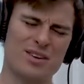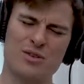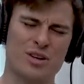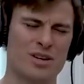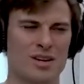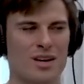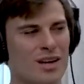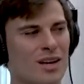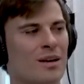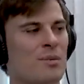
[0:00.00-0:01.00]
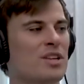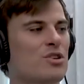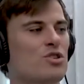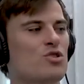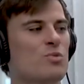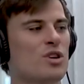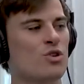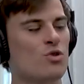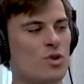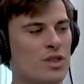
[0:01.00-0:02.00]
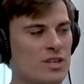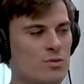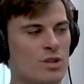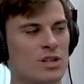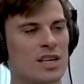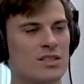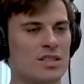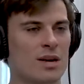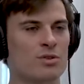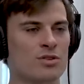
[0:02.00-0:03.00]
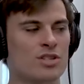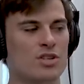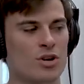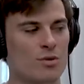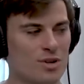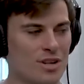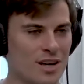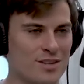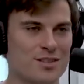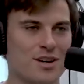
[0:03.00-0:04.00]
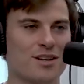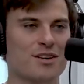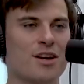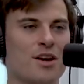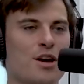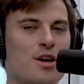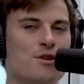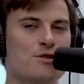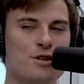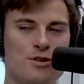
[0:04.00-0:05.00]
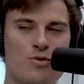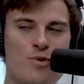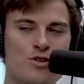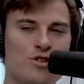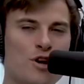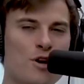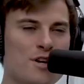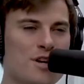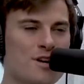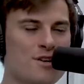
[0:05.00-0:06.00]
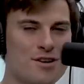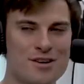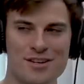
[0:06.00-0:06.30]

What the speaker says: look, I mean, you'll be cool with this with the Led Zeppelin shirt, but like, it's like, it's almost psychic.